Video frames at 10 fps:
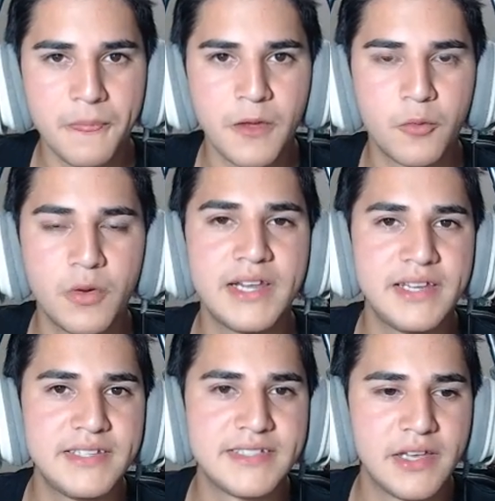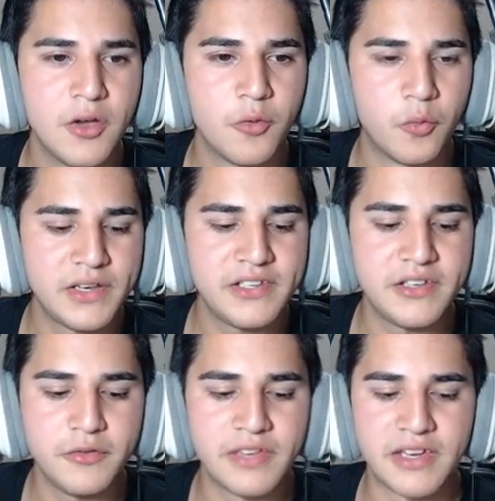What is what do you
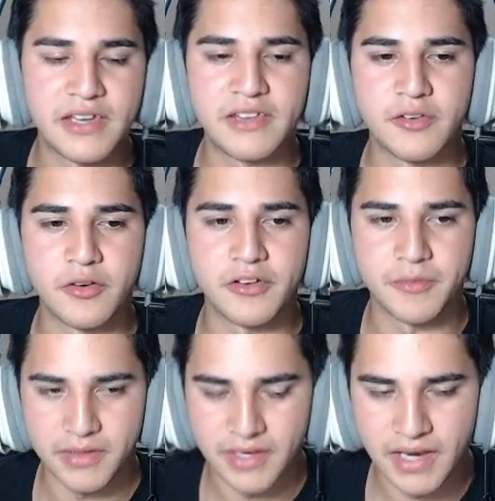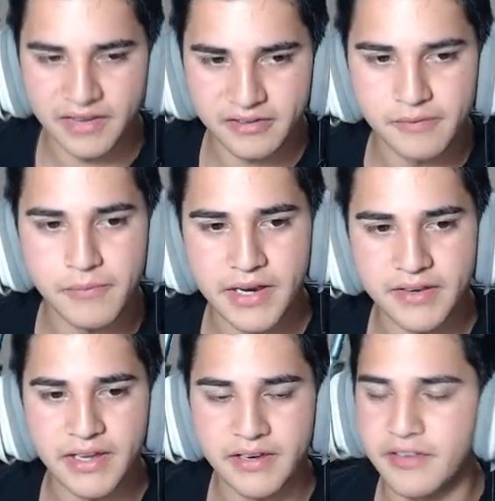think is going to be the next meta
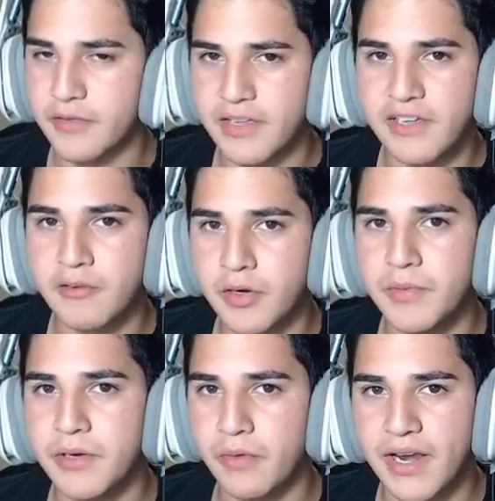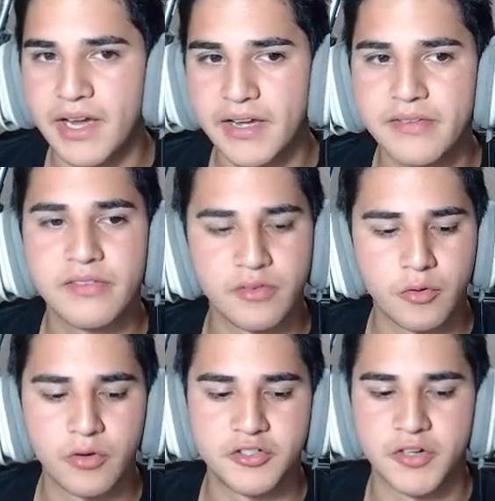deck? Do you think it will be Red Eyes
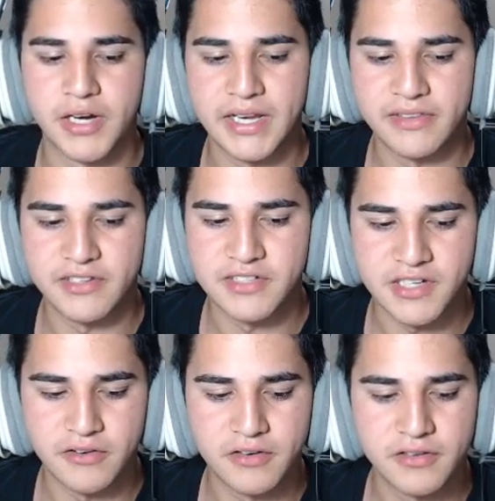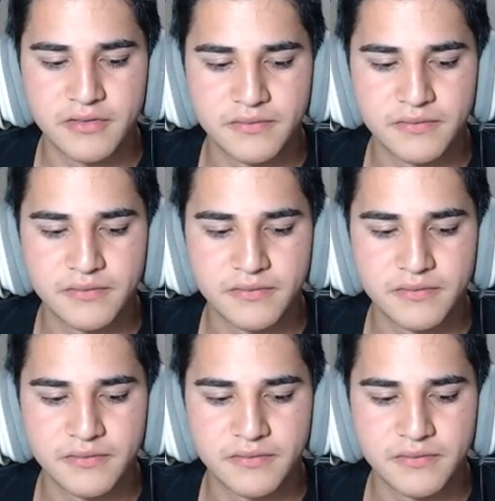or Dragons in general?